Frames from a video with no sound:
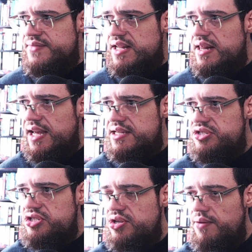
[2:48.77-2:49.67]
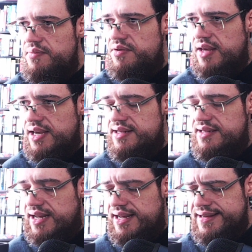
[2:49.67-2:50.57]
like something
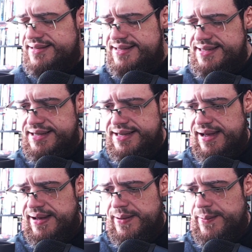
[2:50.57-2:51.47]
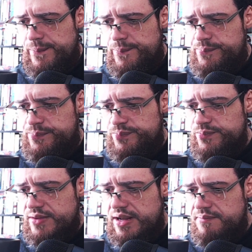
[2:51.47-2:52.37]
that um,
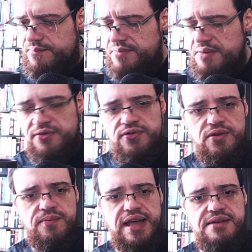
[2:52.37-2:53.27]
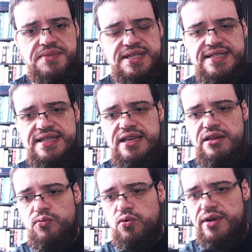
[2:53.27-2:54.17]
people from
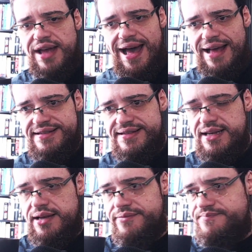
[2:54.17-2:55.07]
NBC would ask.